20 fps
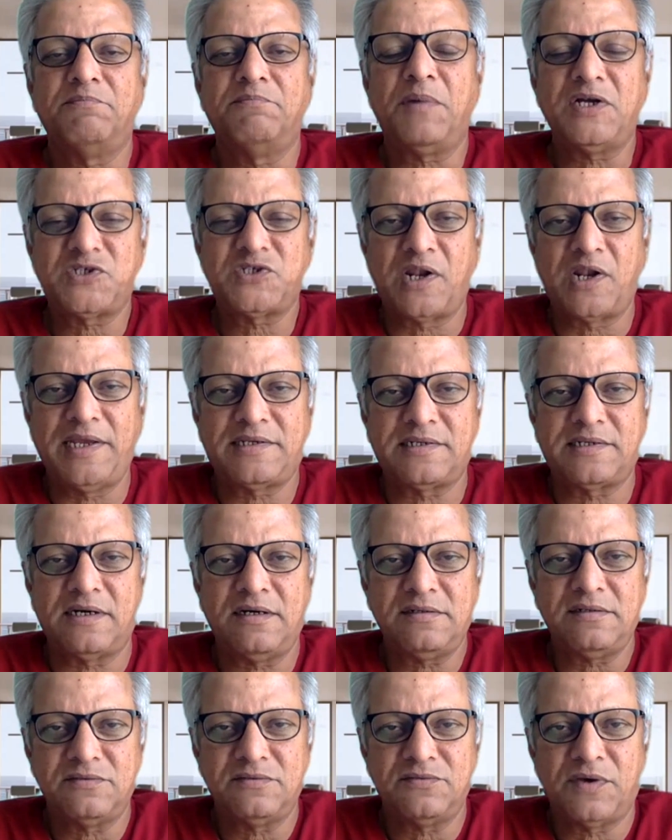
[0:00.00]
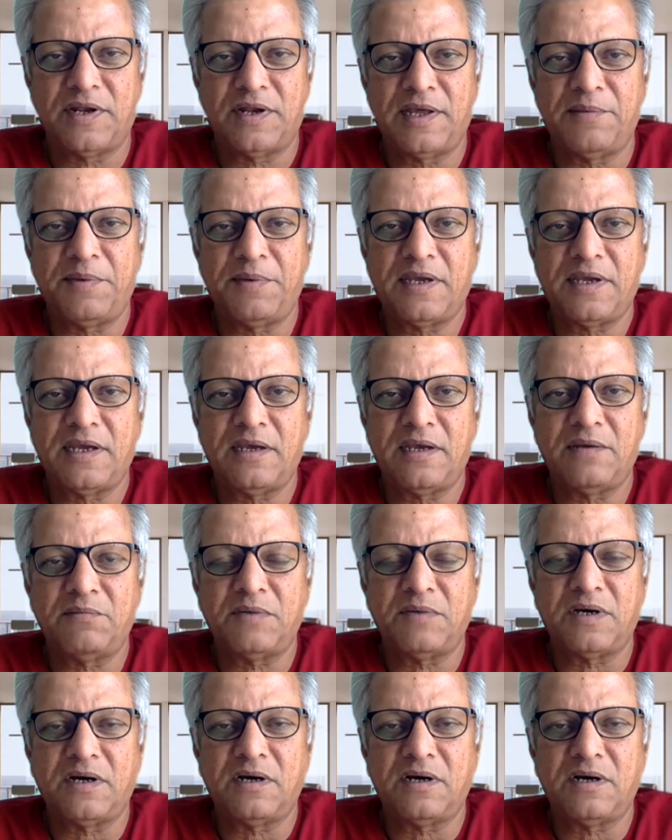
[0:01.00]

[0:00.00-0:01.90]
Much later, when I became